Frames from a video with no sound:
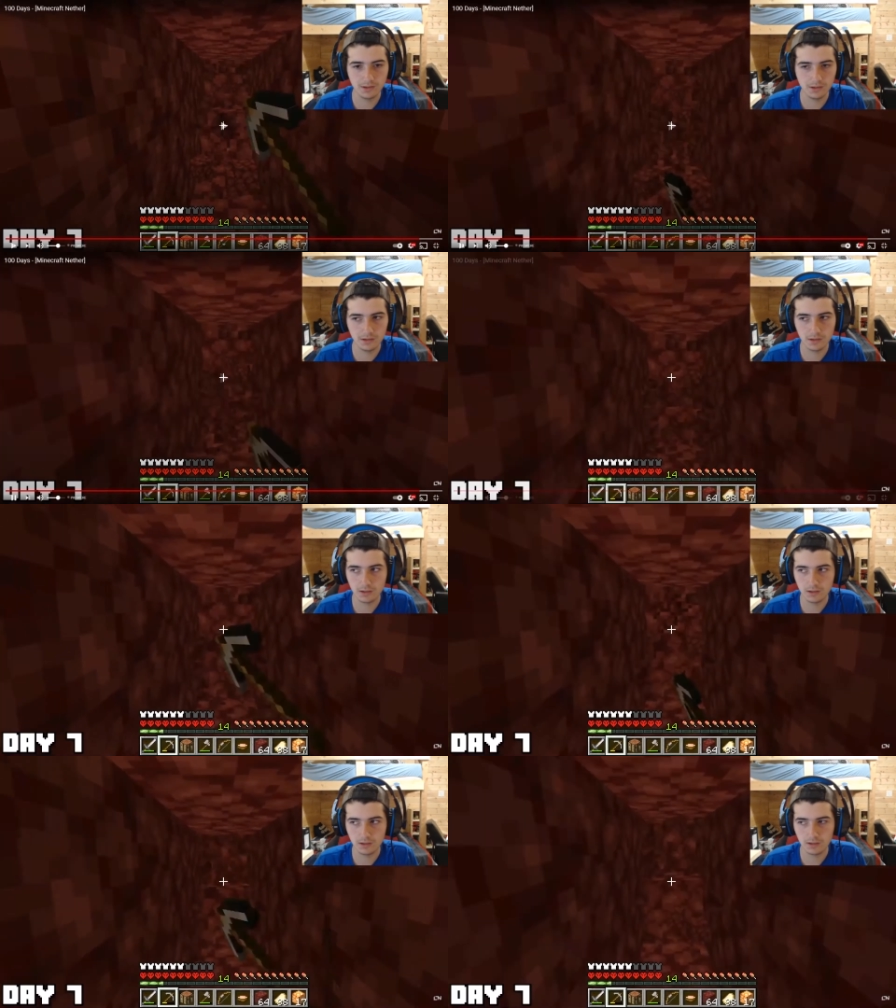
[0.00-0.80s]
This is in the
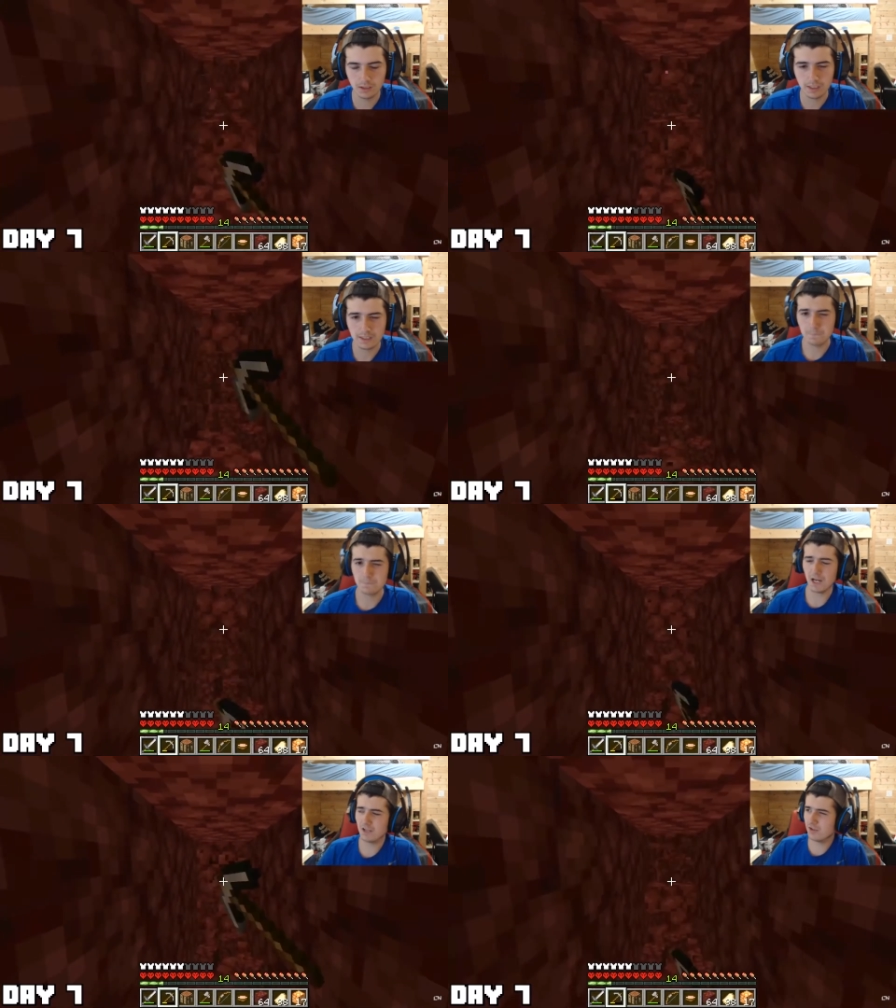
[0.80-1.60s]
nether, but it's
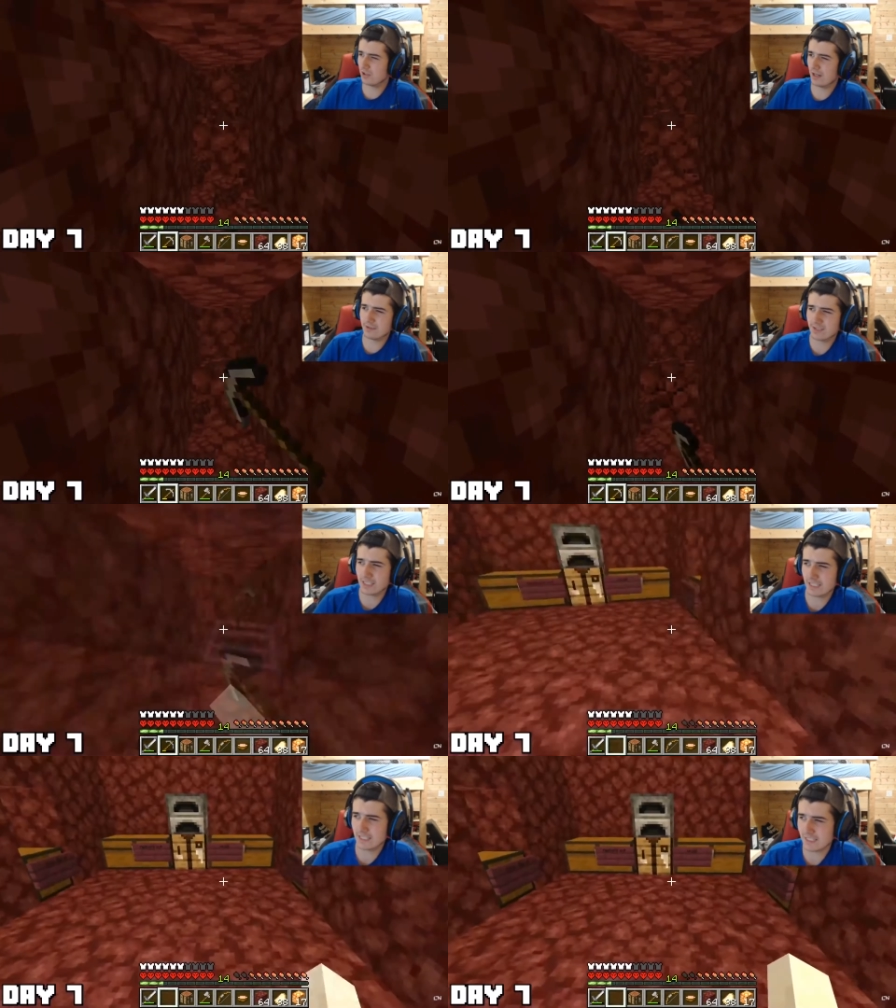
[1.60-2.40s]
easily I'm not sure how he's
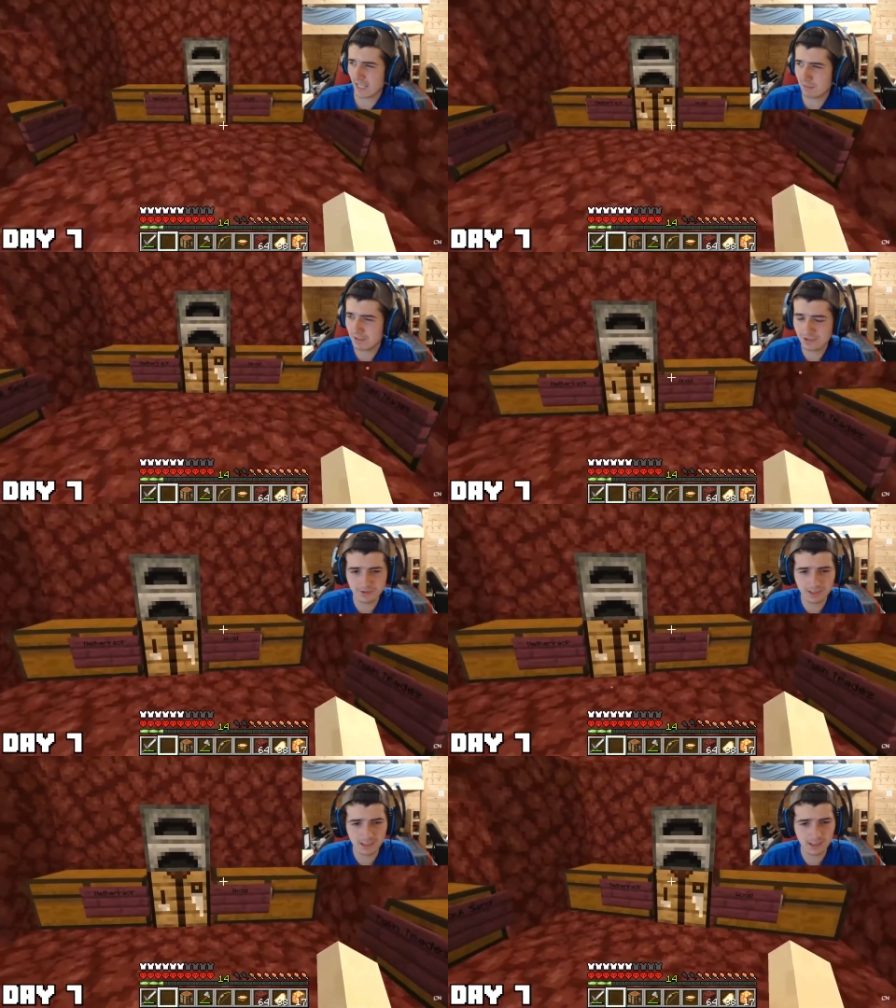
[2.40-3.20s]
gonna get and with good
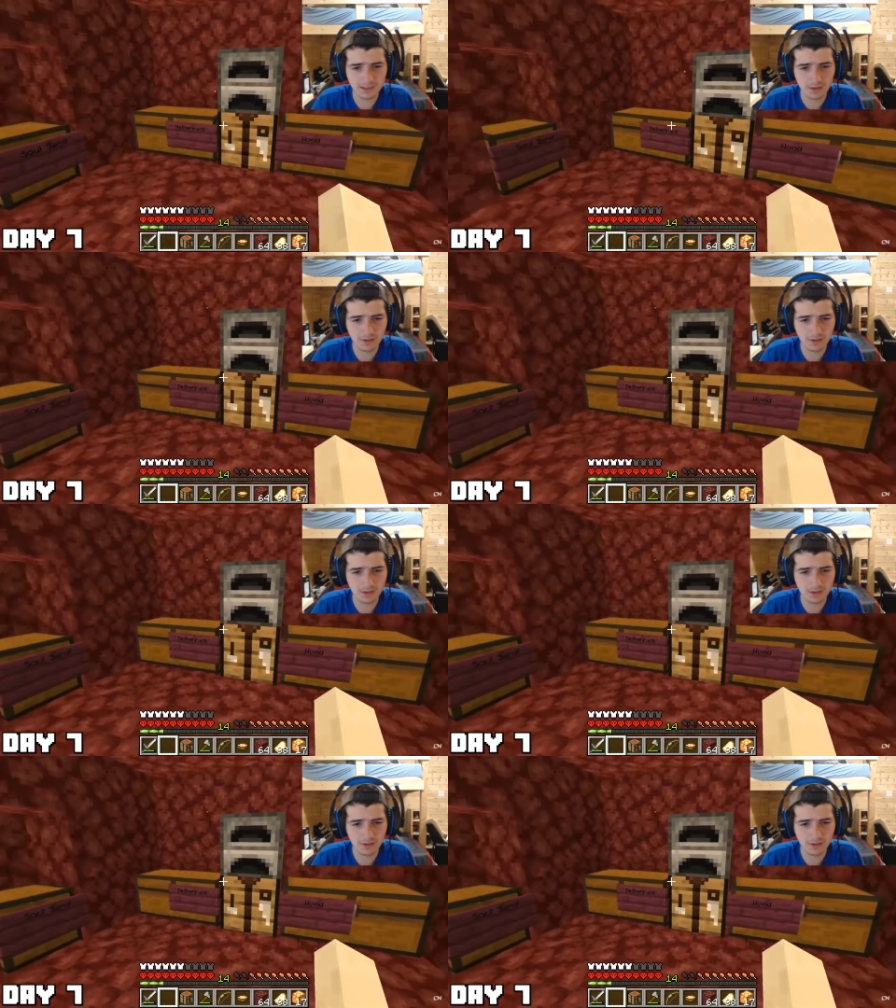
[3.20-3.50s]
access to stone